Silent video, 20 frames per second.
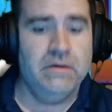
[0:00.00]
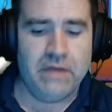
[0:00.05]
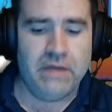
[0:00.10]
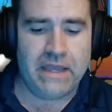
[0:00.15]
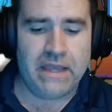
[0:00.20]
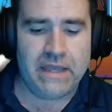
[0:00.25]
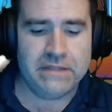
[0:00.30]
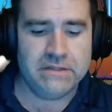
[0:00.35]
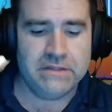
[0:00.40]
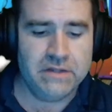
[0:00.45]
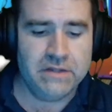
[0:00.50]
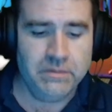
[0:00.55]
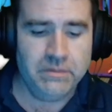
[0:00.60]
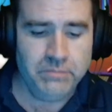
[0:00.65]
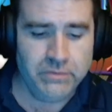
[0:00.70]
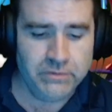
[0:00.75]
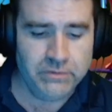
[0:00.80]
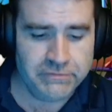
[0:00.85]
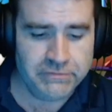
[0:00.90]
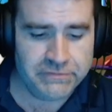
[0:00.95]
And the
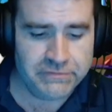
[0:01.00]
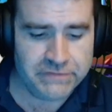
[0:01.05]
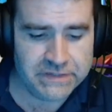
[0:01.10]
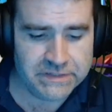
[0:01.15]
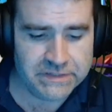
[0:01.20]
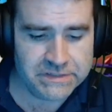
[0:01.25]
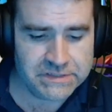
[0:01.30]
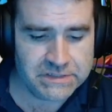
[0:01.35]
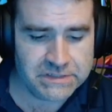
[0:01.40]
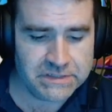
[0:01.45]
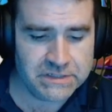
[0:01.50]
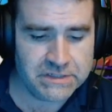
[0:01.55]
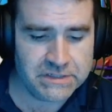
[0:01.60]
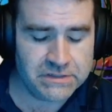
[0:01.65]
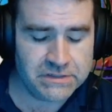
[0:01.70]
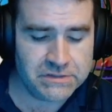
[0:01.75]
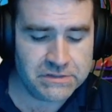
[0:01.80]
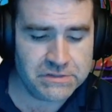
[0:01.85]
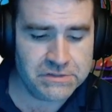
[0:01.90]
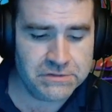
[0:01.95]
number of things it
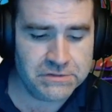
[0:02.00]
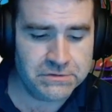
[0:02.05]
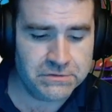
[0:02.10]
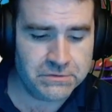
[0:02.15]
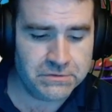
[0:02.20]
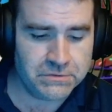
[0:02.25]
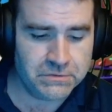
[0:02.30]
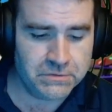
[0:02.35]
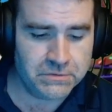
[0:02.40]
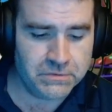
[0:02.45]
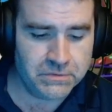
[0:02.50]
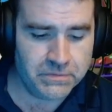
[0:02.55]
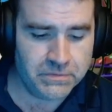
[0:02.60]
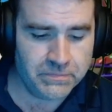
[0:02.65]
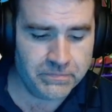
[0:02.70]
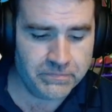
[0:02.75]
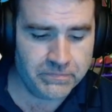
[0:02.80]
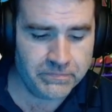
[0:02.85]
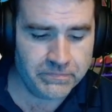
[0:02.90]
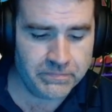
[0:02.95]
can do,
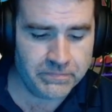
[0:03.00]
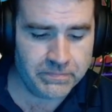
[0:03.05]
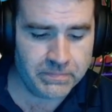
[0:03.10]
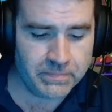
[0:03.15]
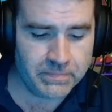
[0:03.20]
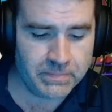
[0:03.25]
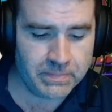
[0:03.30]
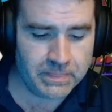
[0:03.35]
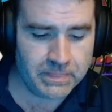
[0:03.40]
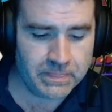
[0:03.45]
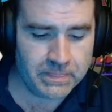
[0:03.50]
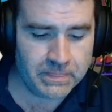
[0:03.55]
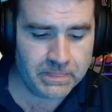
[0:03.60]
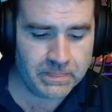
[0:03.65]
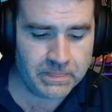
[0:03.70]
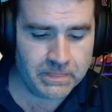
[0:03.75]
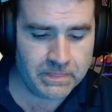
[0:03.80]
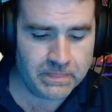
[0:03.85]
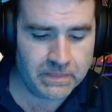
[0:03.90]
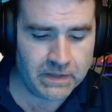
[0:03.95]

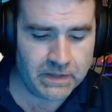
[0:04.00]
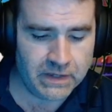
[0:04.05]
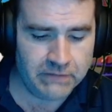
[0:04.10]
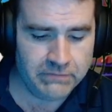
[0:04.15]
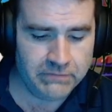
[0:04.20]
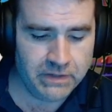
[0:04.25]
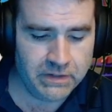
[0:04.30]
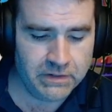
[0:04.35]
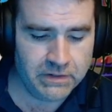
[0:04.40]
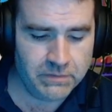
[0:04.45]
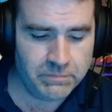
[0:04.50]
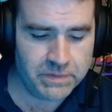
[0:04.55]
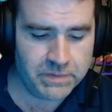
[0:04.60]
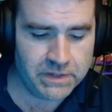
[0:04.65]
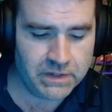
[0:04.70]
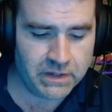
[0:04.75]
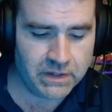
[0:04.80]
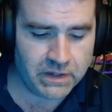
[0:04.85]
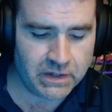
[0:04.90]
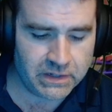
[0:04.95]
I'm going to be
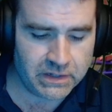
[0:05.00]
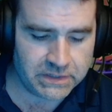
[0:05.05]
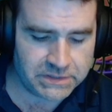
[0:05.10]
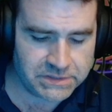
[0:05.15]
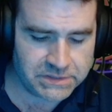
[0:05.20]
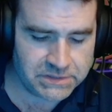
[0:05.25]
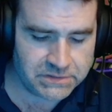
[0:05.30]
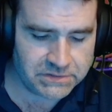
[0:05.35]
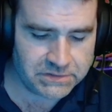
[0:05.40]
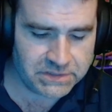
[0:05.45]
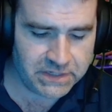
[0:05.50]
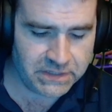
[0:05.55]
honest, there's